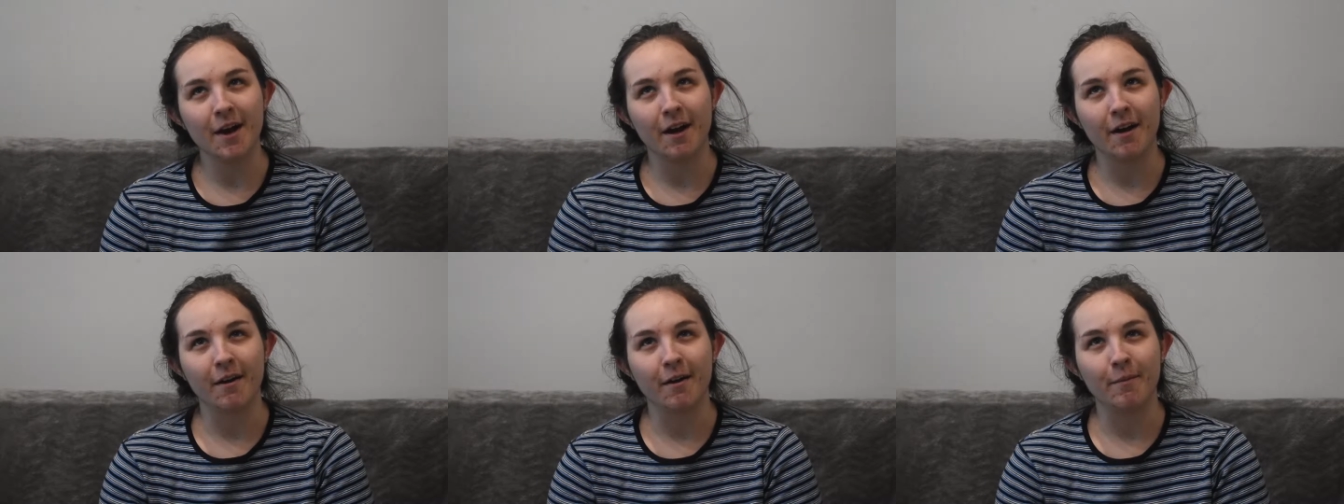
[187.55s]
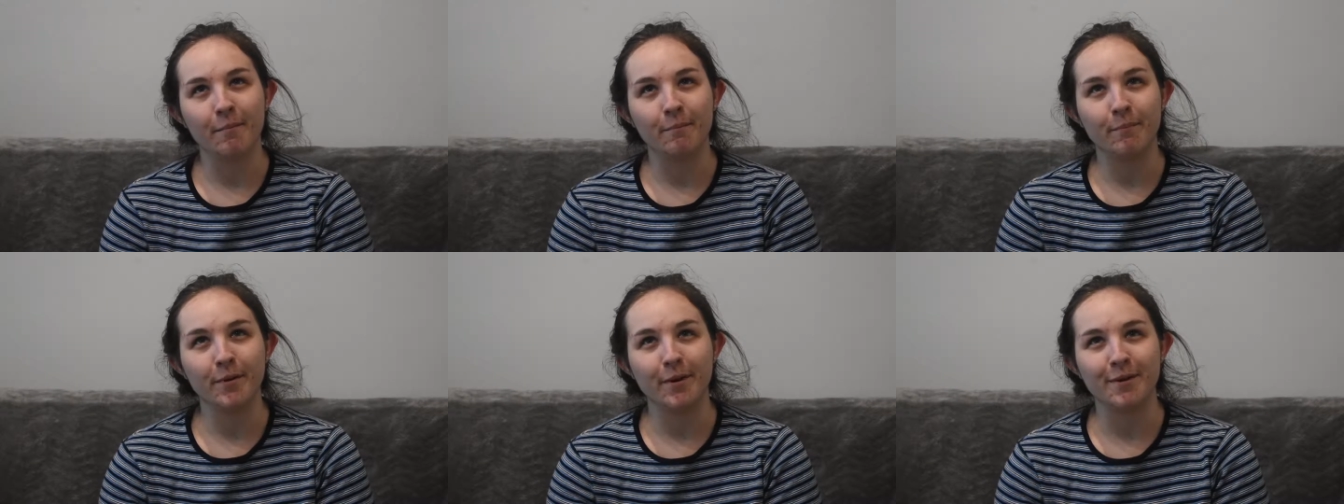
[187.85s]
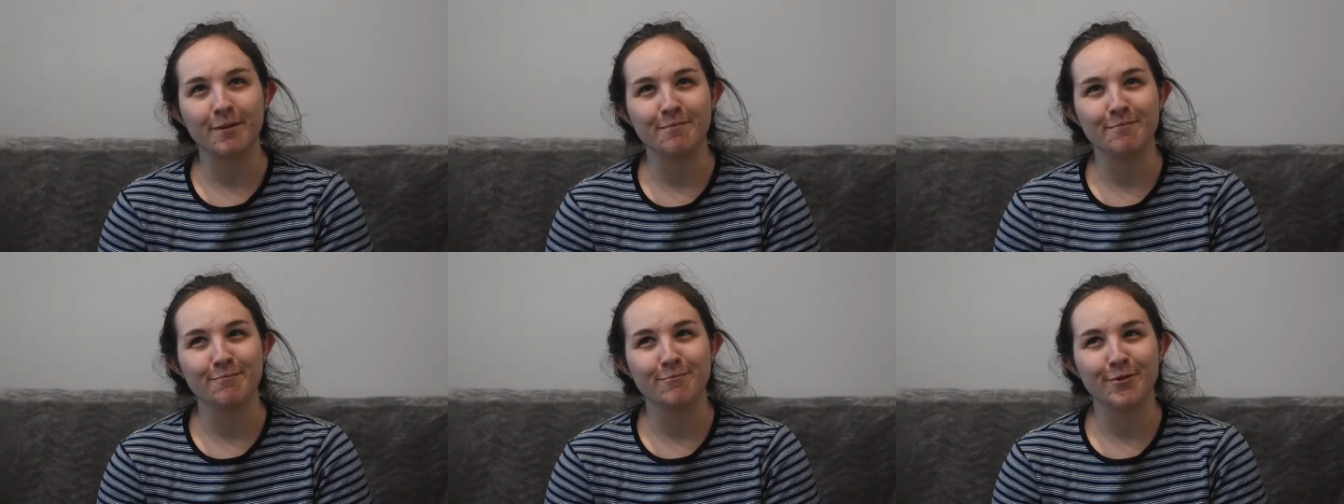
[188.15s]
um,
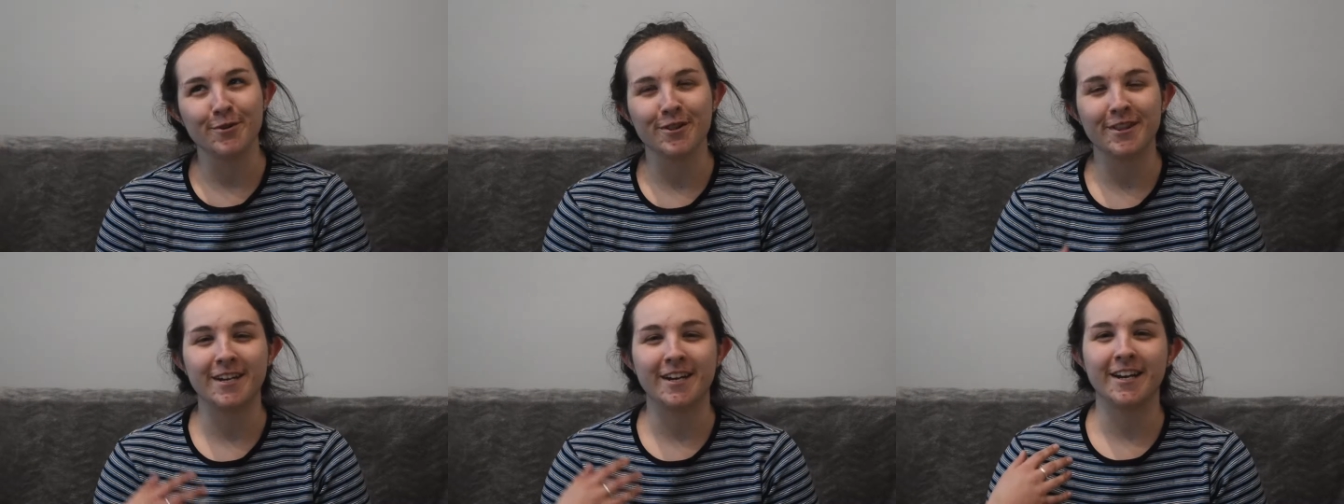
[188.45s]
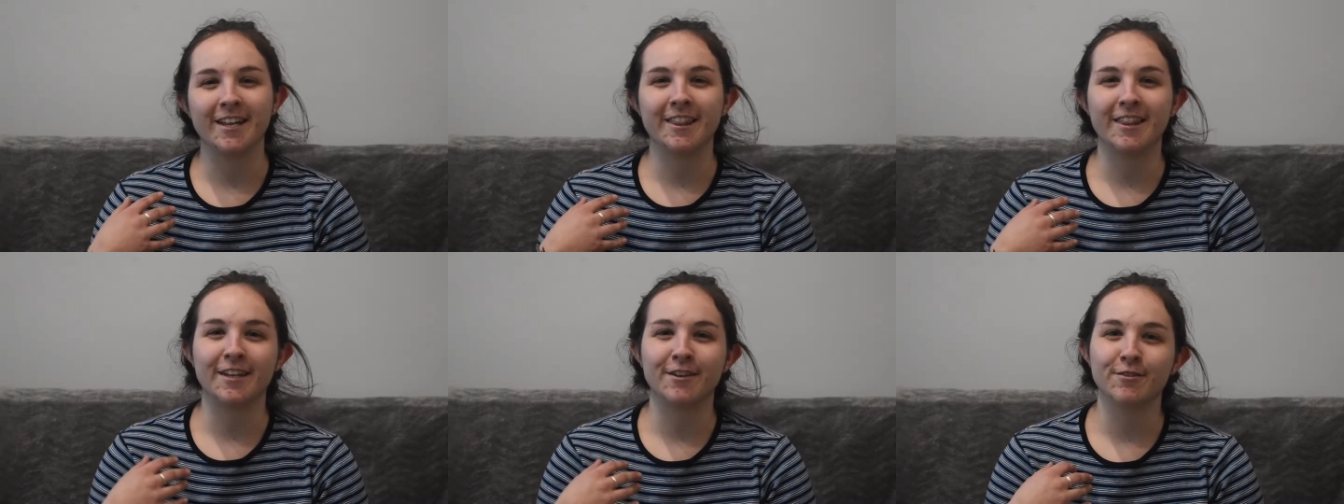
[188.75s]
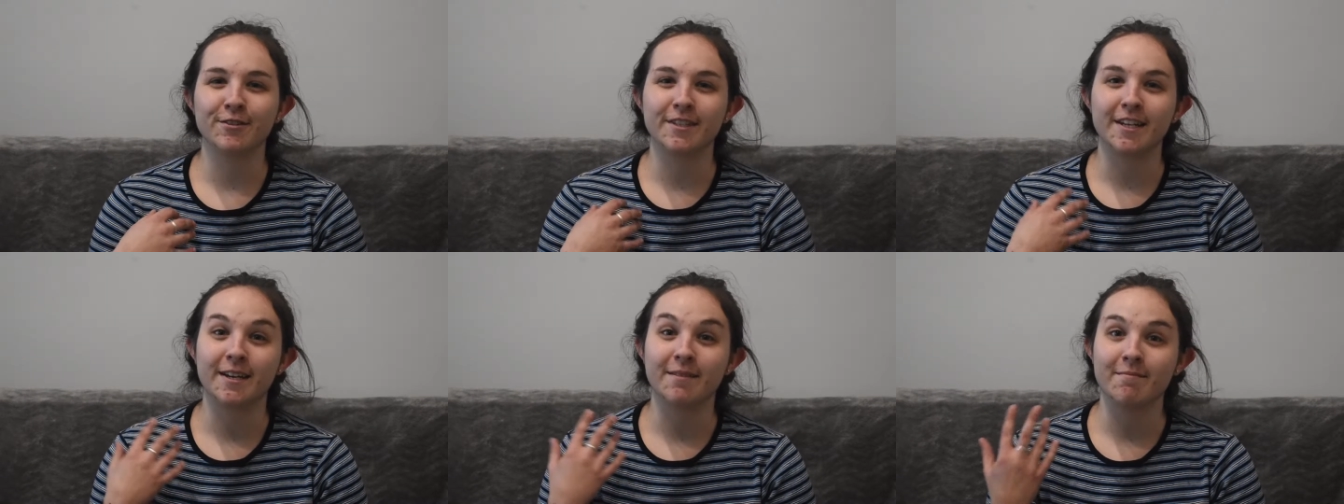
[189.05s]
but more than anything
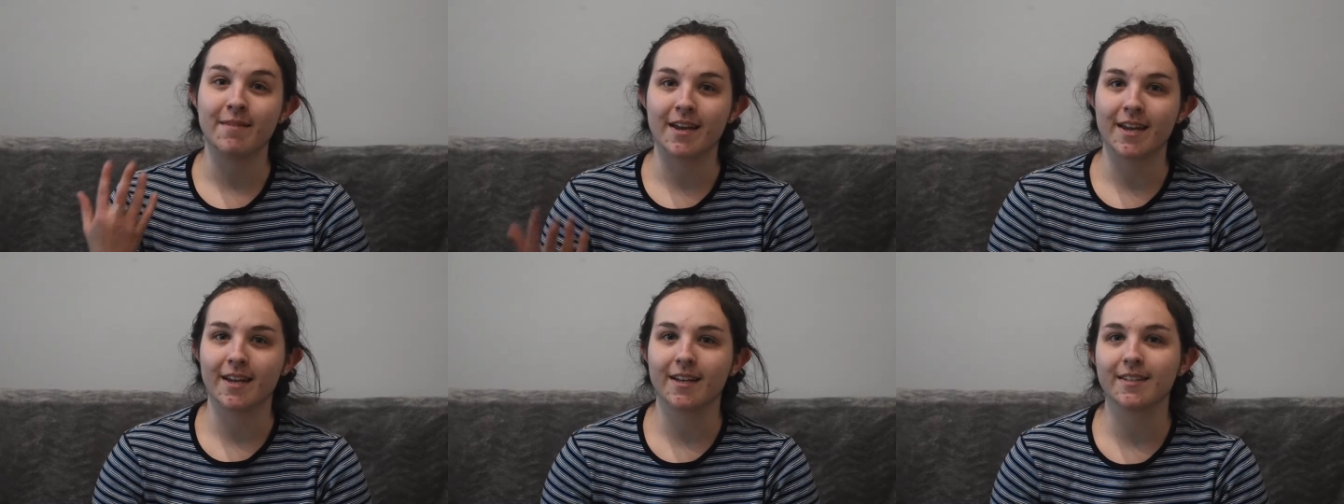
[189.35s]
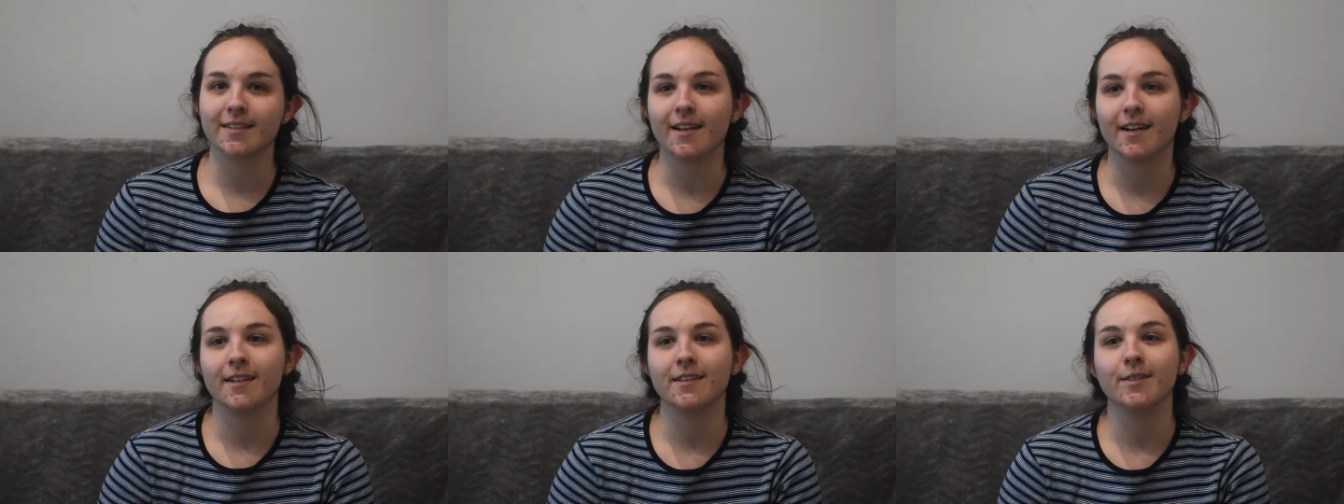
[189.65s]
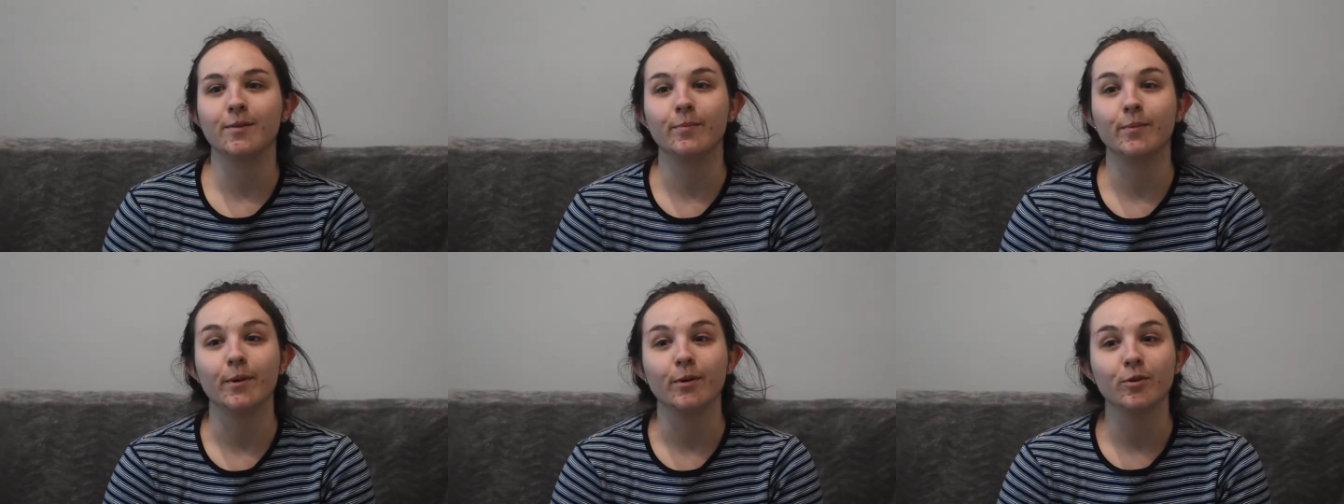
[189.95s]
is like making science
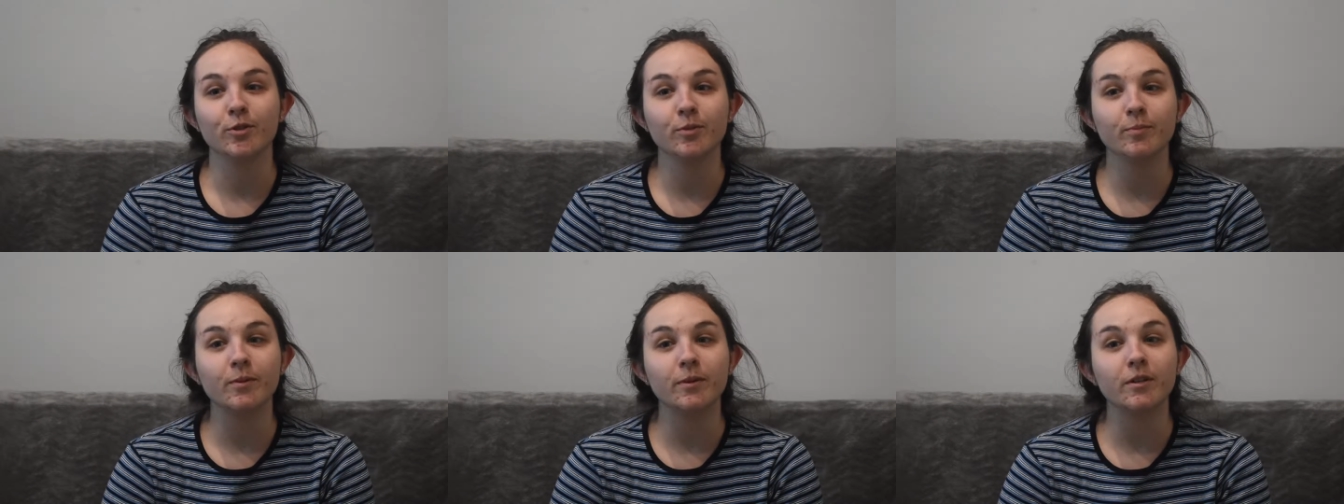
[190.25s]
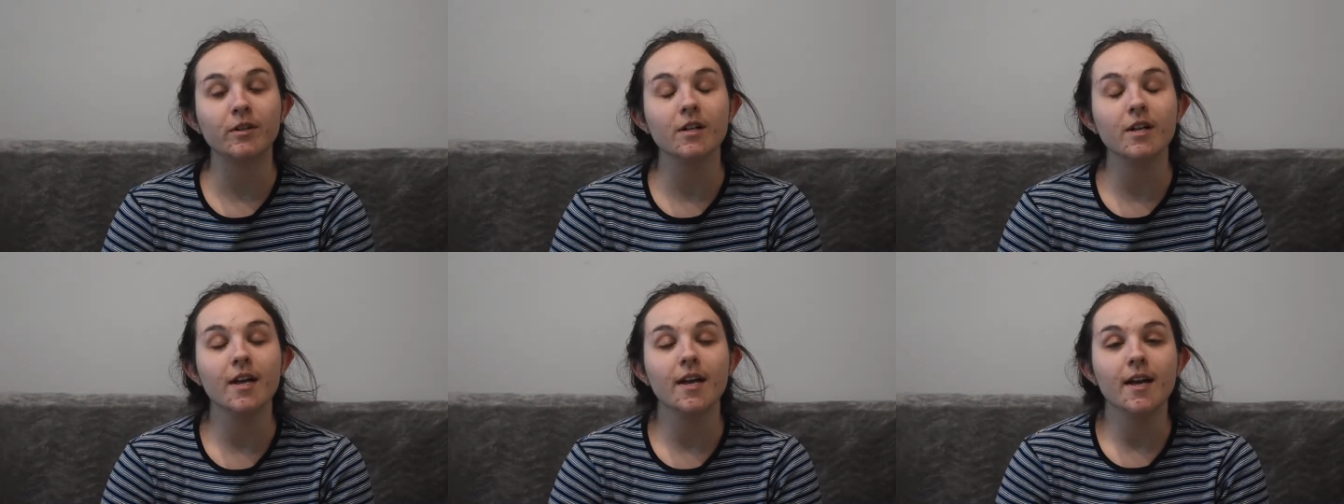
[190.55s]
approachable.